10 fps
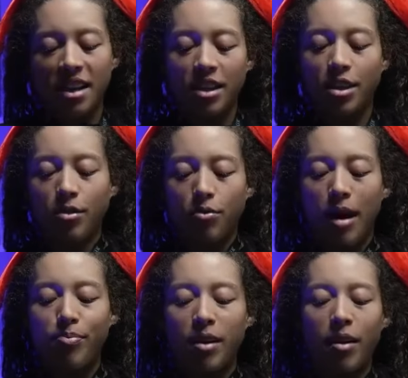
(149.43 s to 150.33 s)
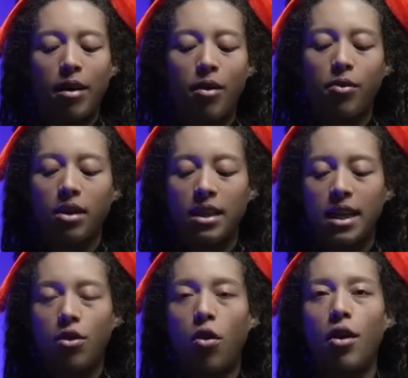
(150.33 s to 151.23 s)
I just wrapped it around
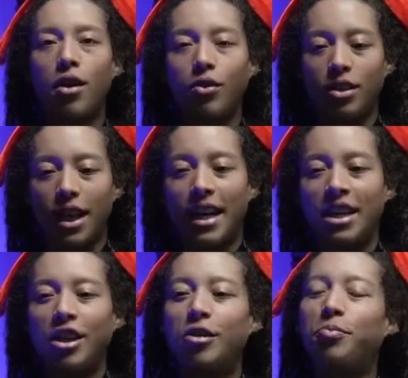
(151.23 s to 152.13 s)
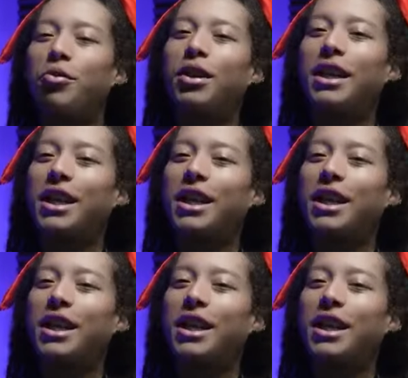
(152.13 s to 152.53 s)
the coils and just put